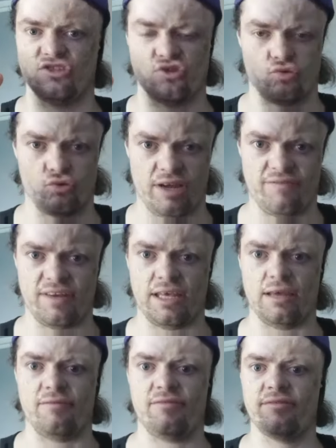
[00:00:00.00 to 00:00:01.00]

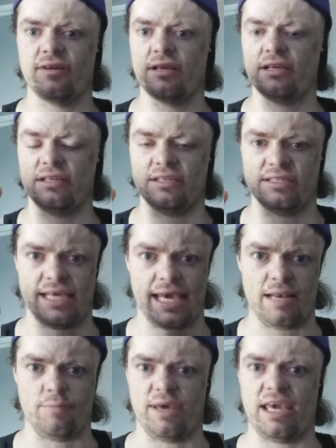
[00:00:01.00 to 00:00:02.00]
derivative,
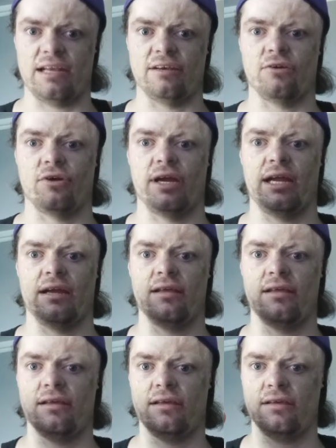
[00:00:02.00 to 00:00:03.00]
kid pandering,
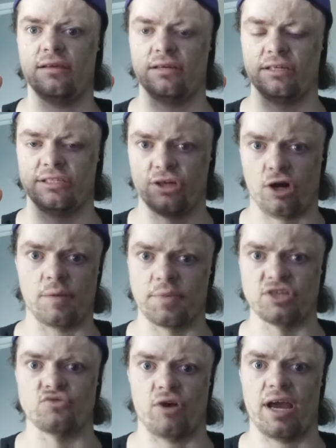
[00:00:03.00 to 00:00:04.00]

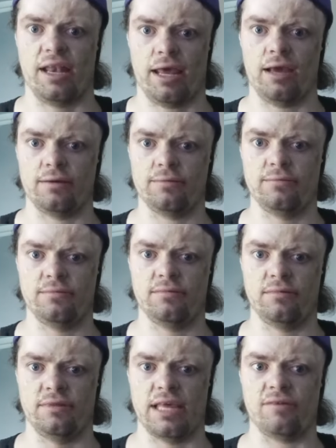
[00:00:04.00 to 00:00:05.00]
garbage writing
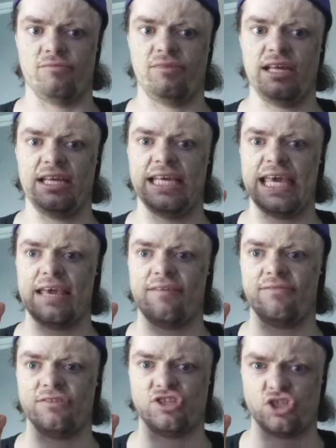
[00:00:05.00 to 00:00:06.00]
that we
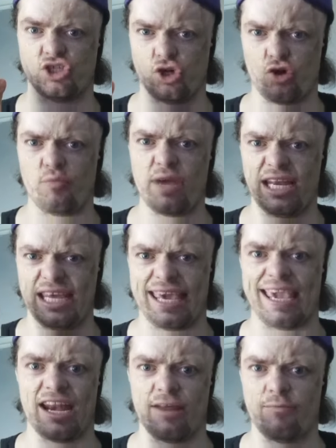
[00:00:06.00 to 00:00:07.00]
gave so
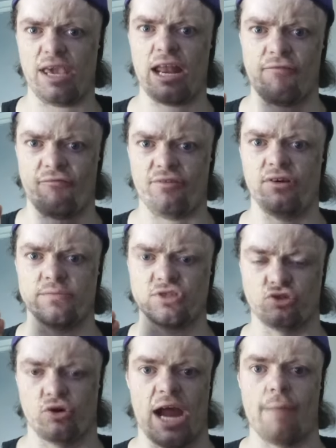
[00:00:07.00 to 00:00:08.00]
many animated
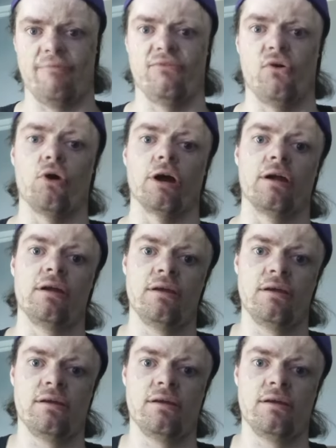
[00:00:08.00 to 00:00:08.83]
films crap for